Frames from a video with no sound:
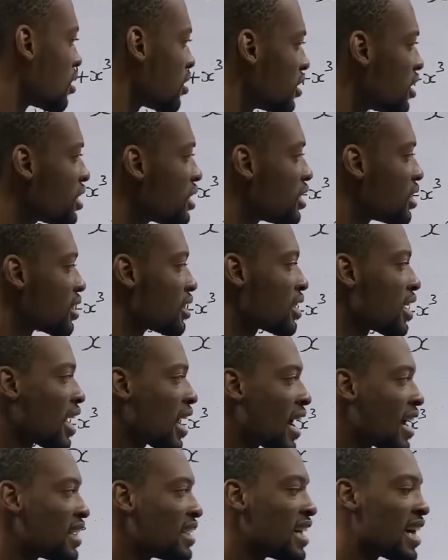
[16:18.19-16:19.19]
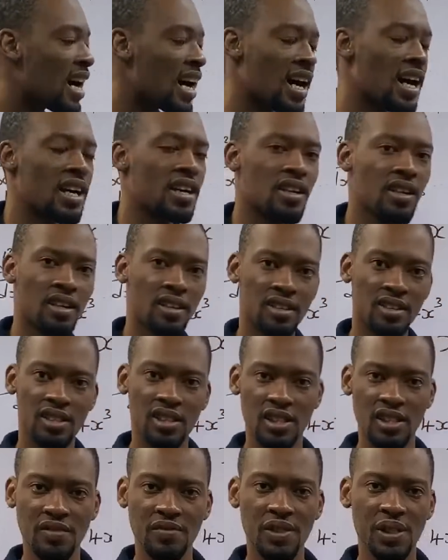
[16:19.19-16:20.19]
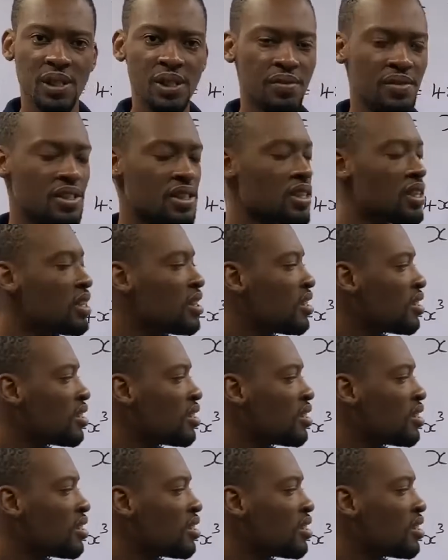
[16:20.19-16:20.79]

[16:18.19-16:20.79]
This is higher derivatives.